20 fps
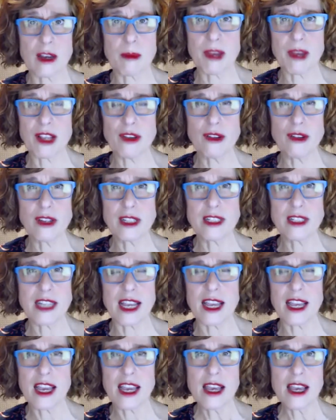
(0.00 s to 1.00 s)
But you can
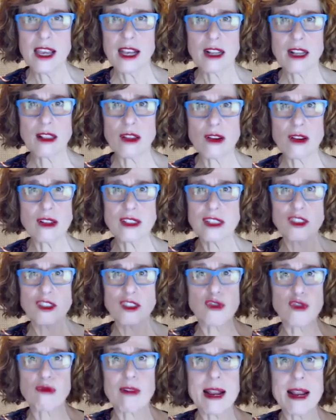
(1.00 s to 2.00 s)
take cloths and
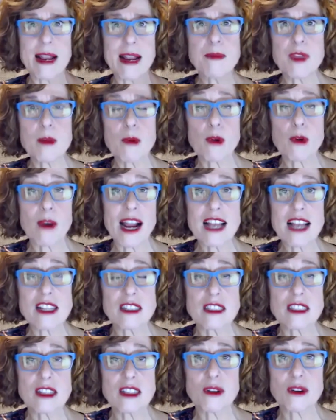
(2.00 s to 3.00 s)
drape them
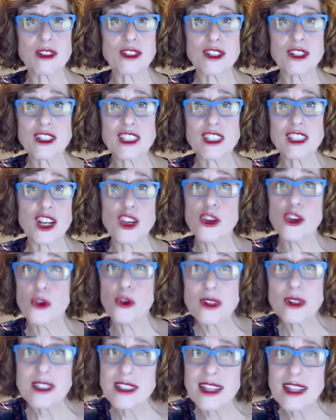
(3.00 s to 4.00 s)
around so it looks like
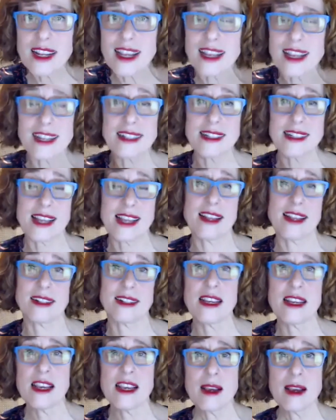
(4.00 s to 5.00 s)
you're sitting in a
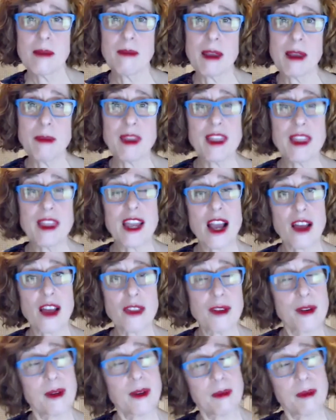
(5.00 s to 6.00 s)
tent. Maybe the
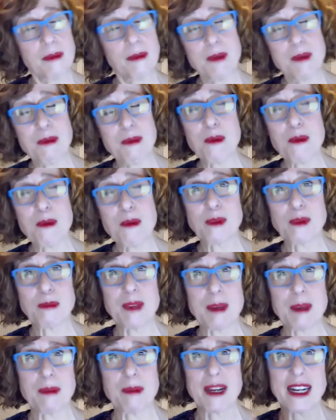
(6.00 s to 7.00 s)
other people won't
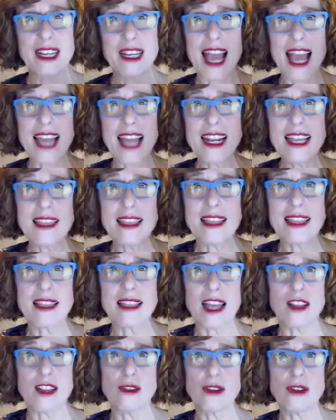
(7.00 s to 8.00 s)
be, but anything
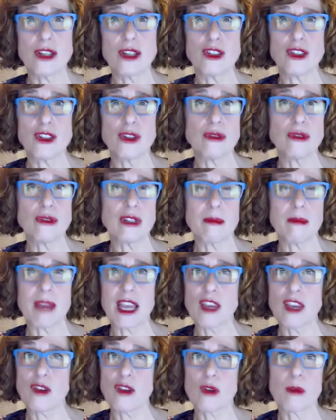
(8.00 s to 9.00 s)
that you could do to
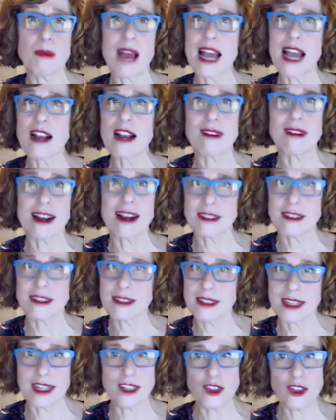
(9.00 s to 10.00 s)
make your
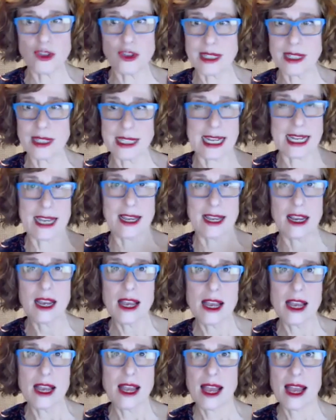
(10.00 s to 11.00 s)
background interesting
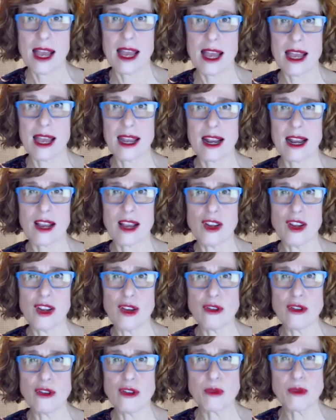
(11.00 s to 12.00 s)
and
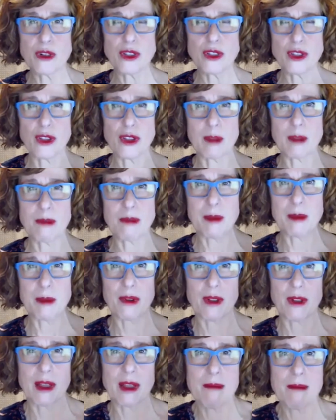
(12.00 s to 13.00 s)
unusual so that
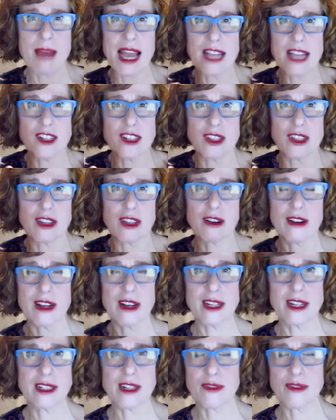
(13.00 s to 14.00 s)
people imagine they're
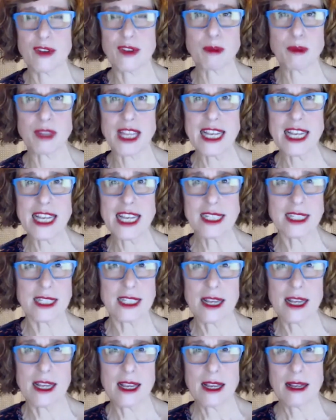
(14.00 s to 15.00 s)
in a different place
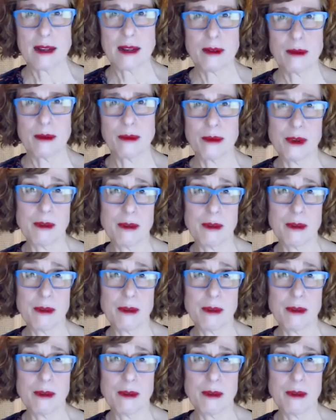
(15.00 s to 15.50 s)
would